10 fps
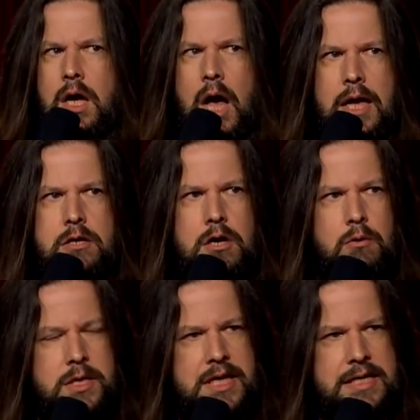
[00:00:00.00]
I don't know
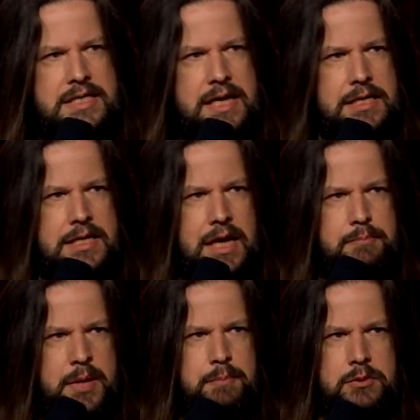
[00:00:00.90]
what they did to
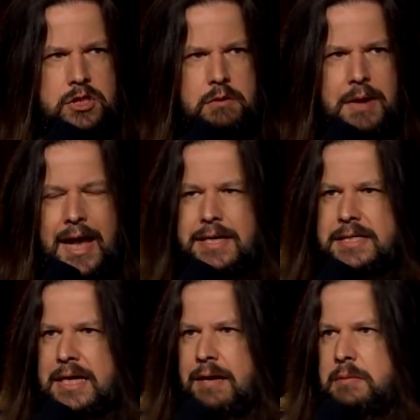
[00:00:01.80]
get people so mad
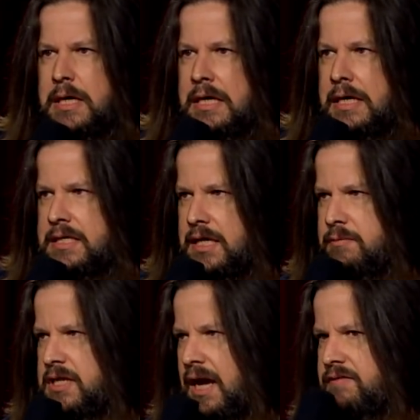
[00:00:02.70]
at them. It
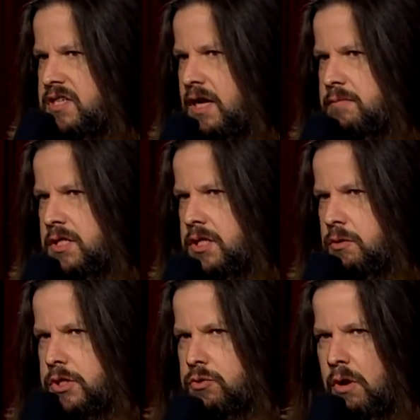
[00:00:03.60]
seems to have something to do
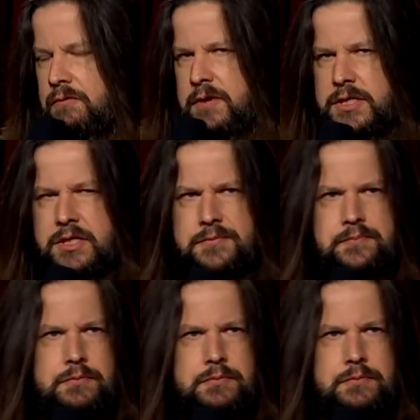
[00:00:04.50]
with trophies.